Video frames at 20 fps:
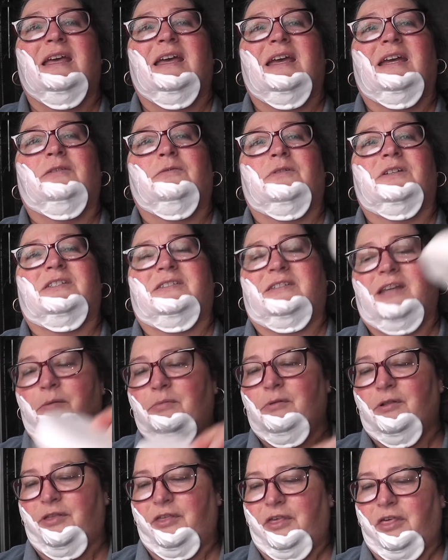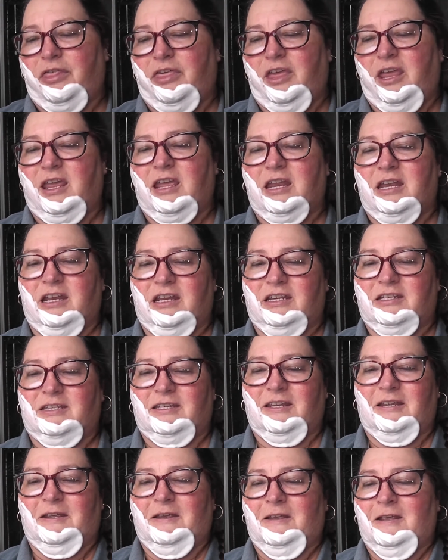It was double the
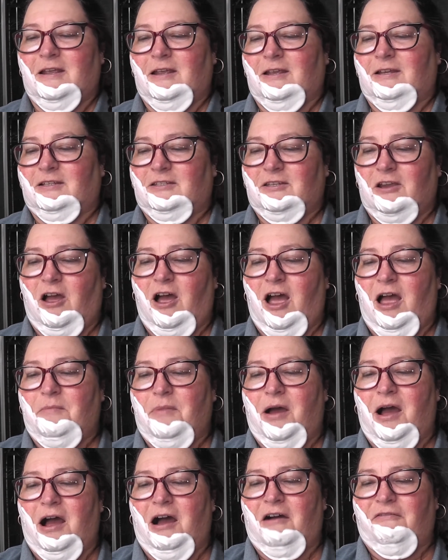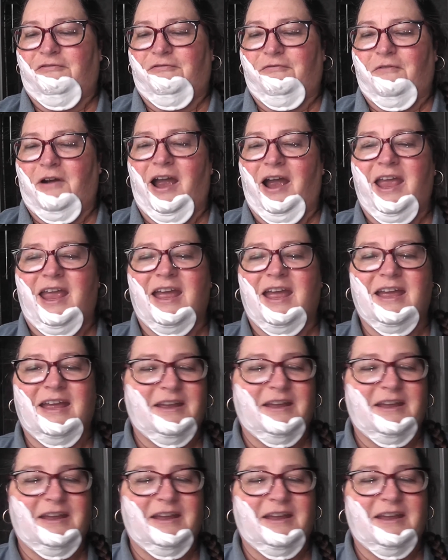thickness, so I'm halfway.